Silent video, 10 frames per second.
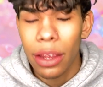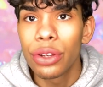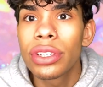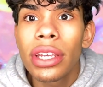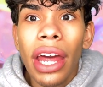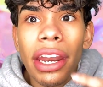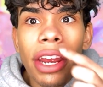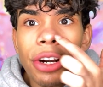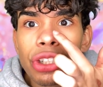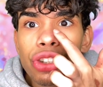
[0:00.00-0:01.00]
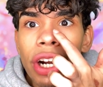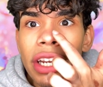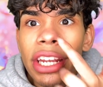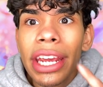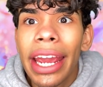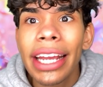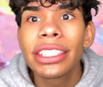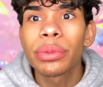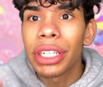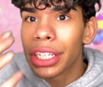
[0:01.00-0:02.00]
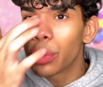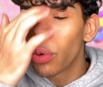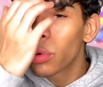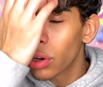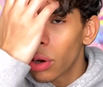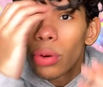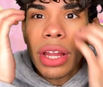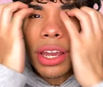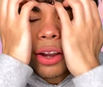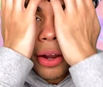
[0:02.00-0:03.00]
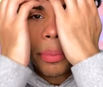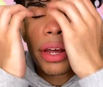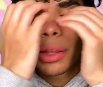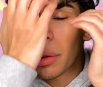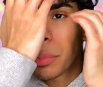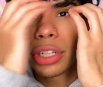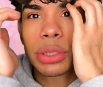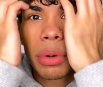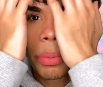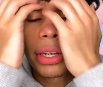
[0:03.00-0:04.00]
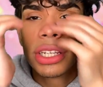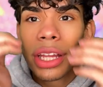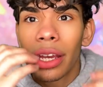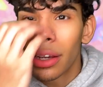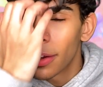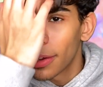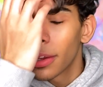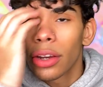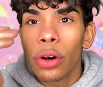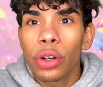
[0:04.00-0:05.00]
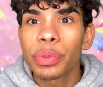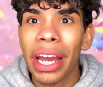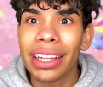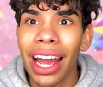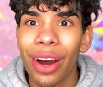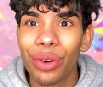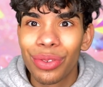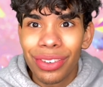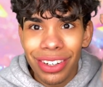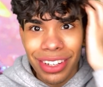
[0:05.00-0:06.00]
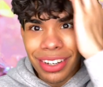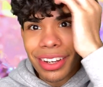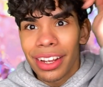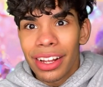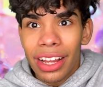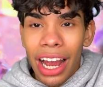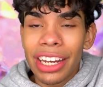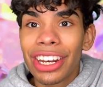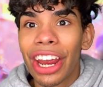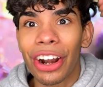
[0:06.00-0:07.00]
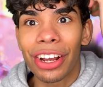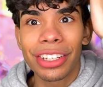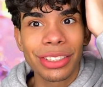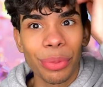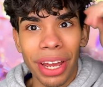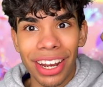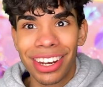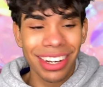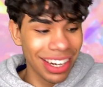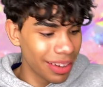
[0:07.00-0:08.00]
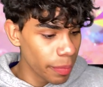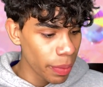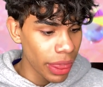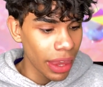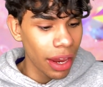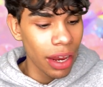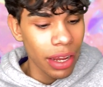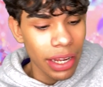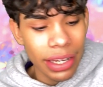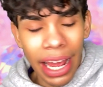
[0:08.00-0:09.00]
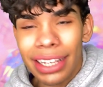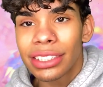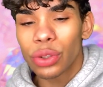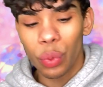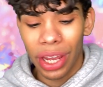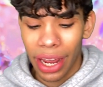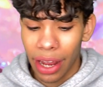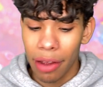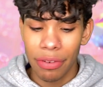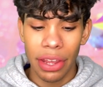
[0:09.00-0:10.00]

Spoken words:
You see that hair strand? He hates me. He won't go like up. I like push him up and he like goes back down. I need a haircut so bad. Next, we have